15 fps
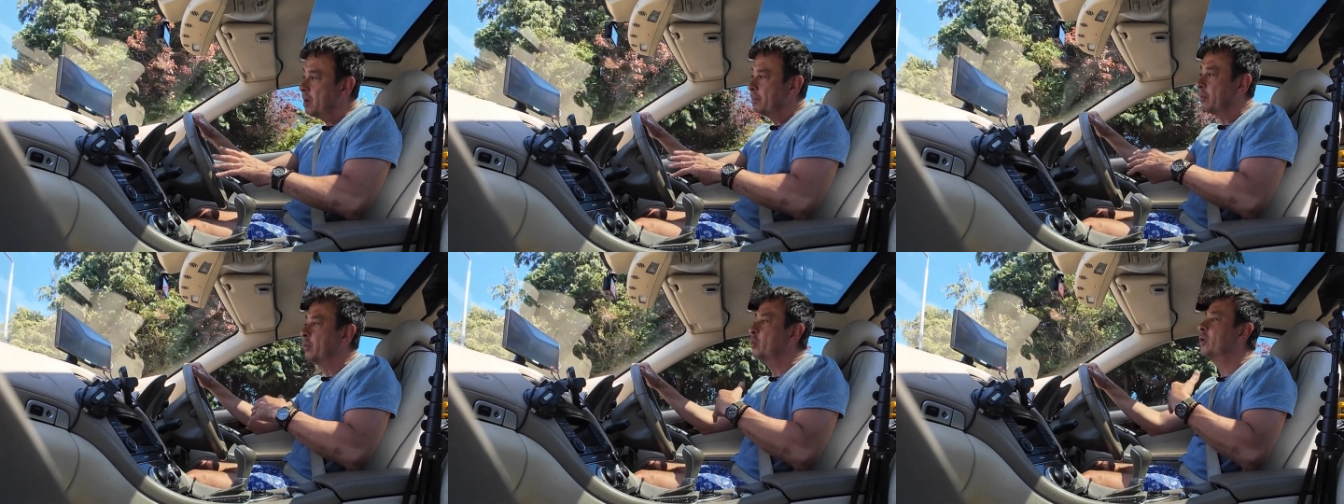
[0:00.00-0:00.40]

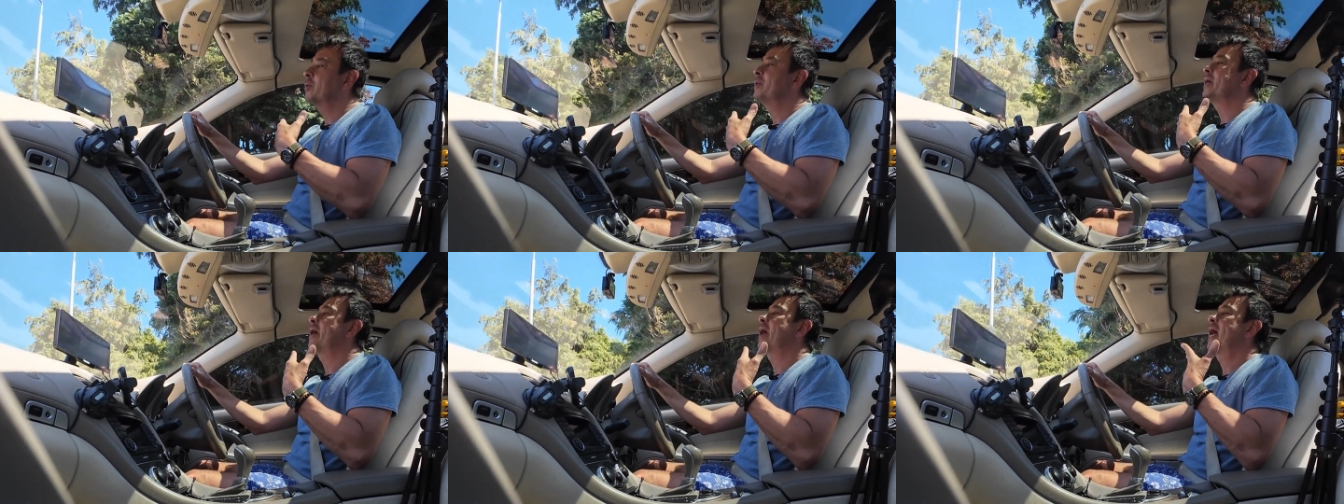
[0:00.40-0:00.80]
but we want
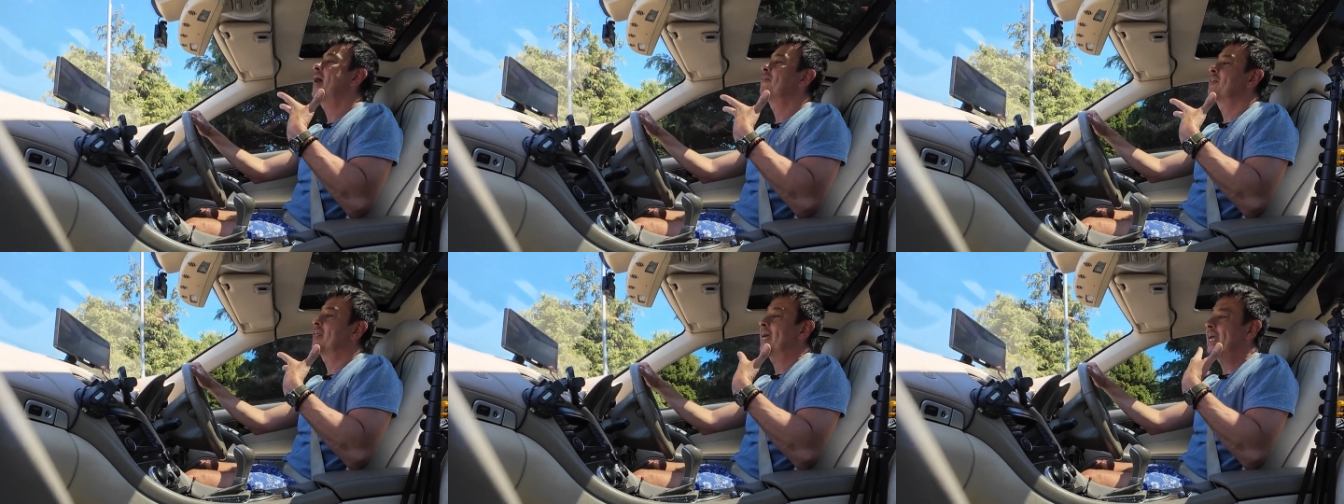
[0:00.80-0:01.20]
to be able to
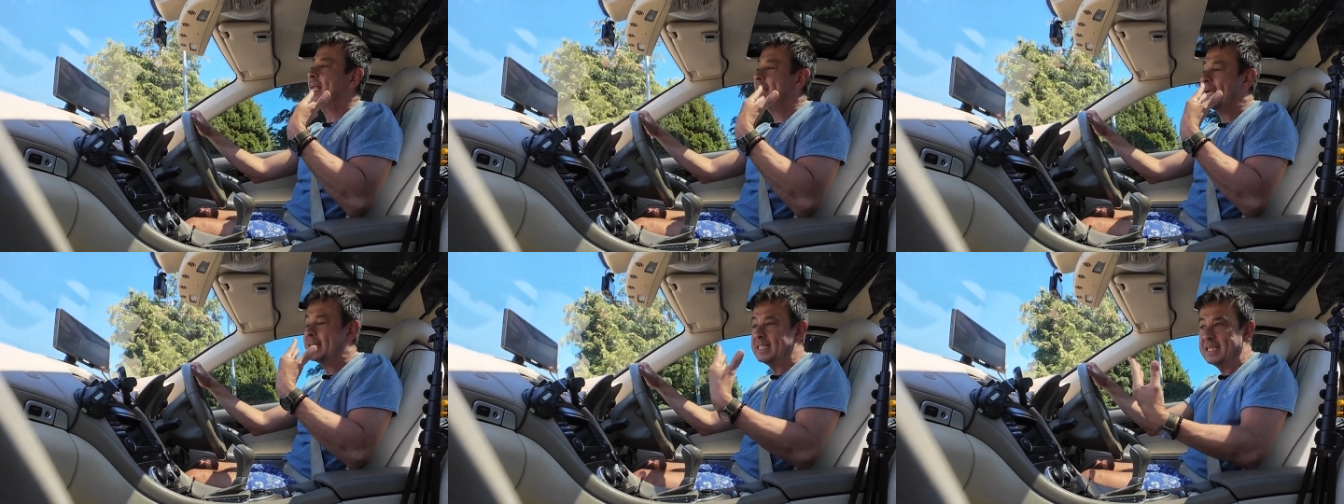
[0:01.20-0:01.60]
have that
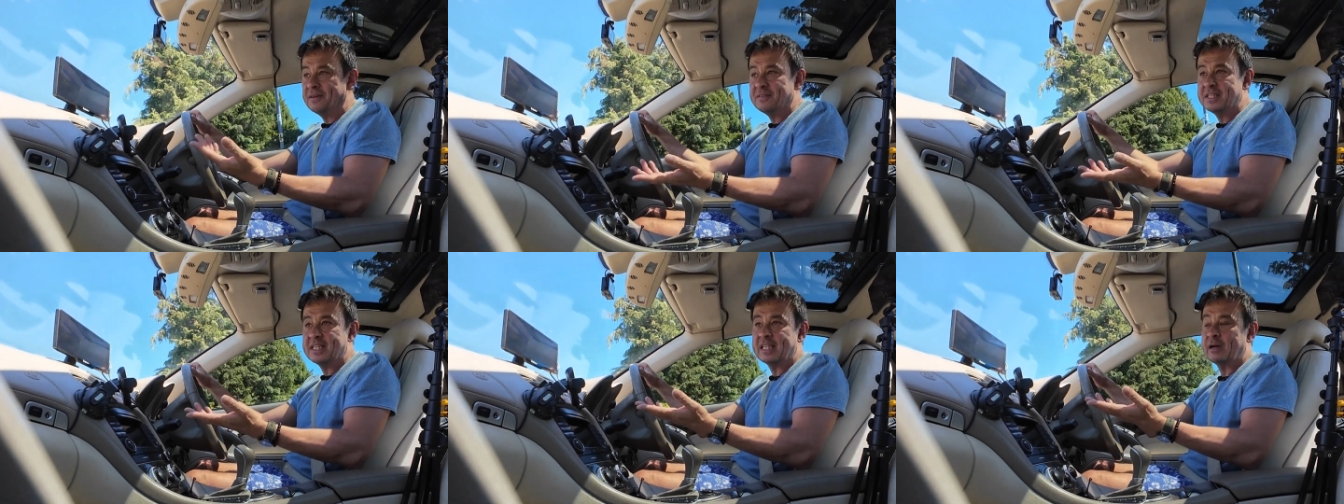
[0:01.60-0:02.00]

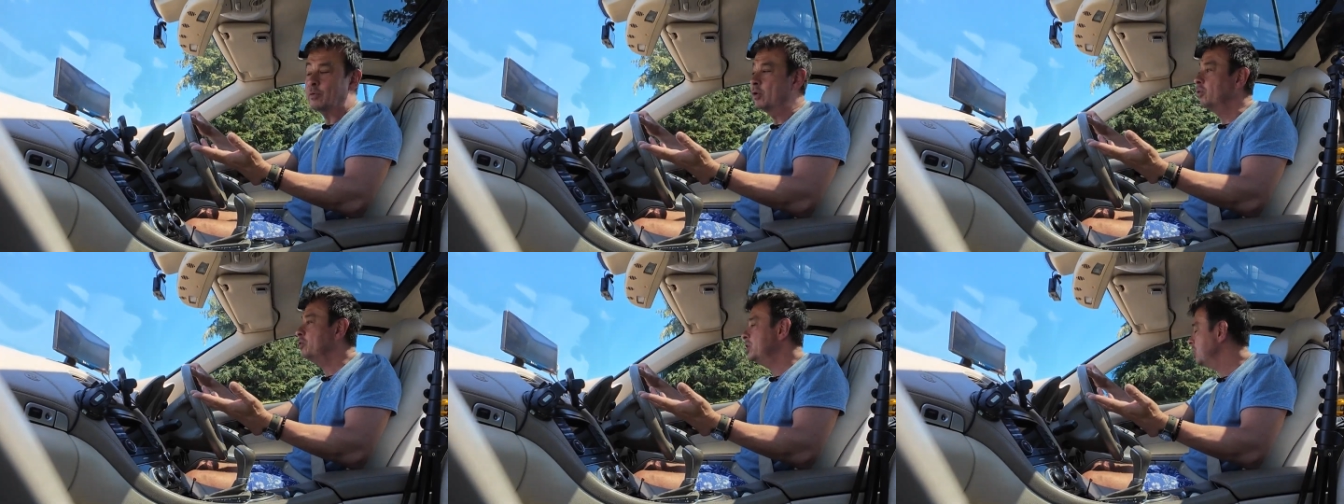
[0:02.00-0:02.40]
connectivity that
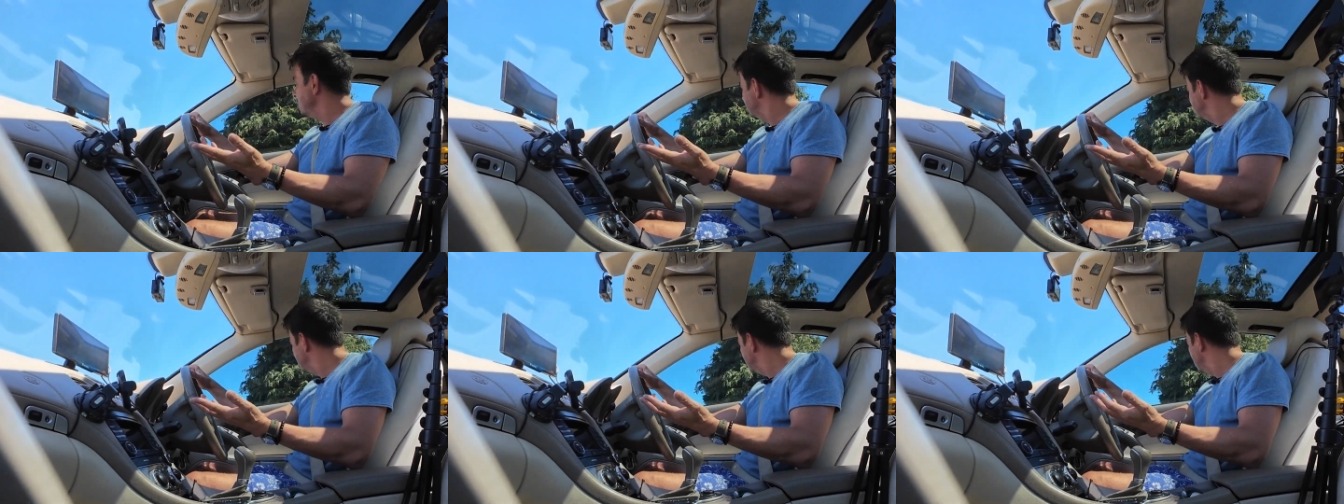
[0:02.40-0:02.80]
we're all
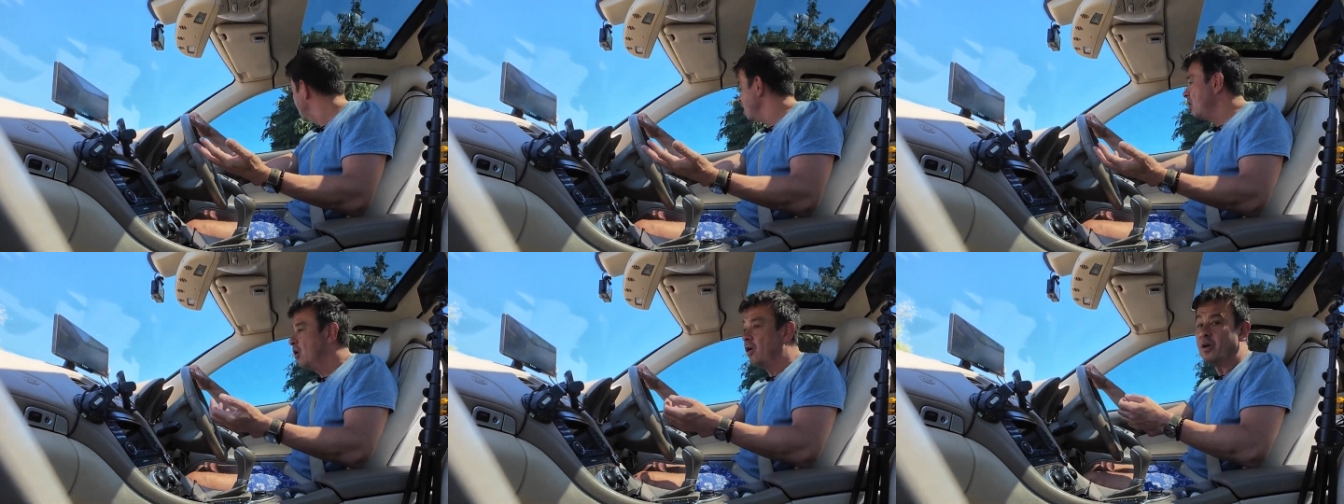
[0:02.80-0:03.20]
used to
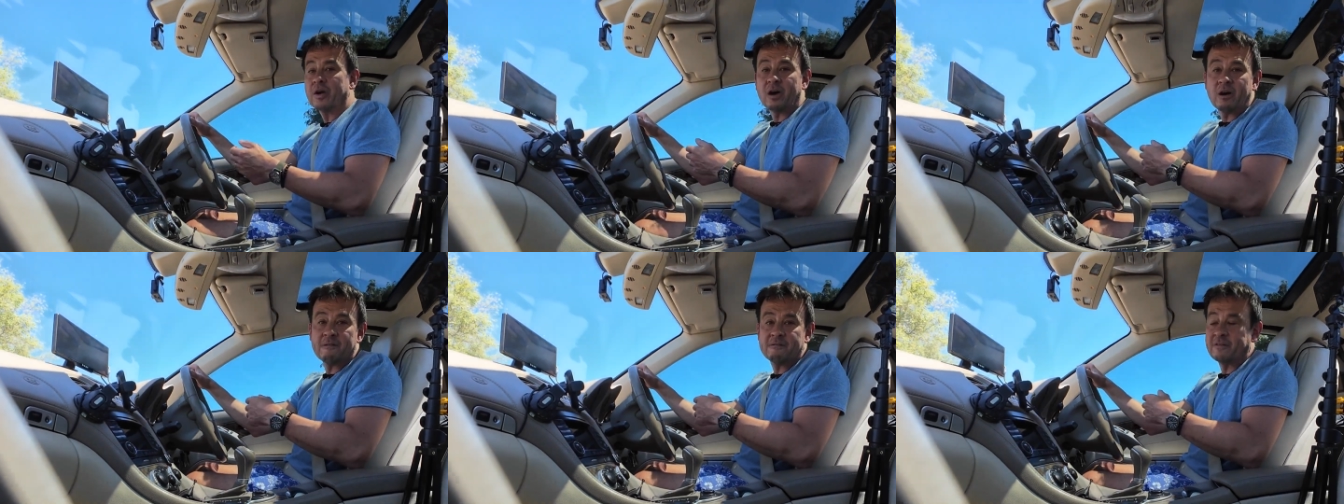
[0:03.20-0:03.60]
on
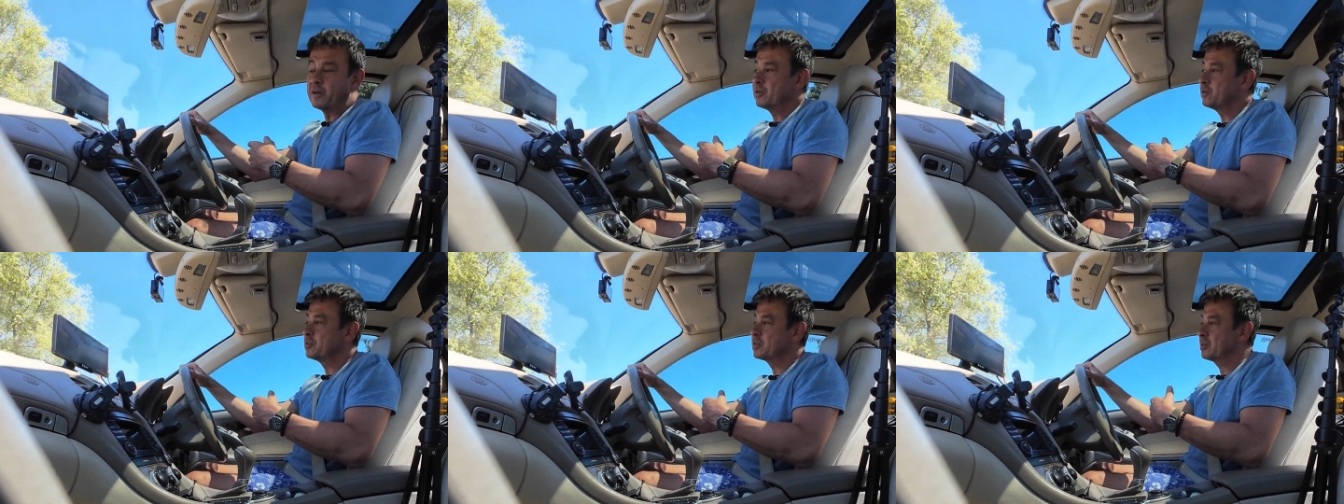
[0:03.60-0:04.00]
our
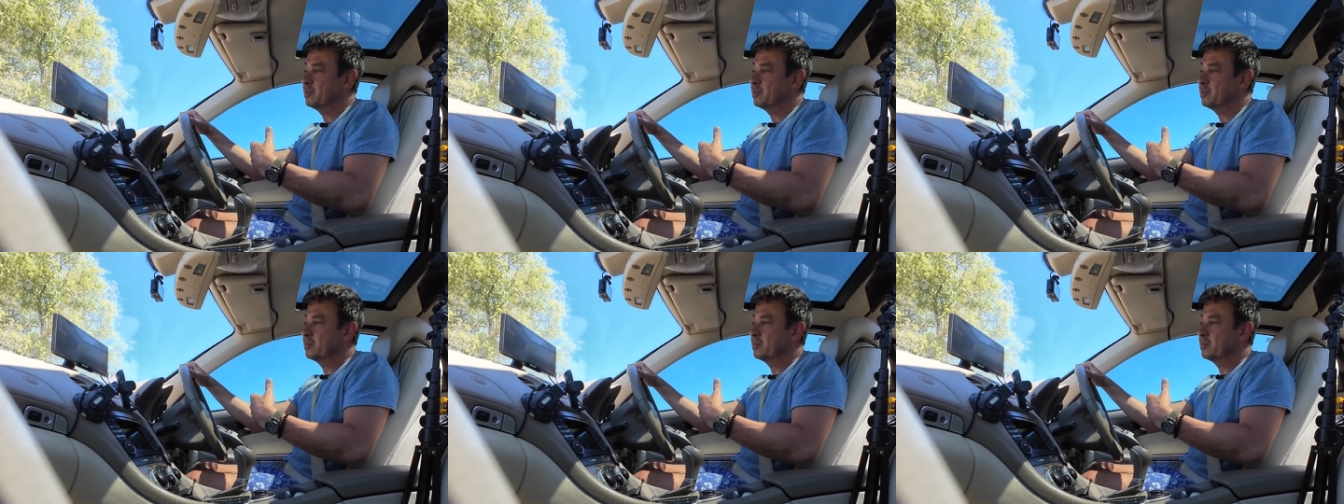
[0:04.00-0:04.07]
phones.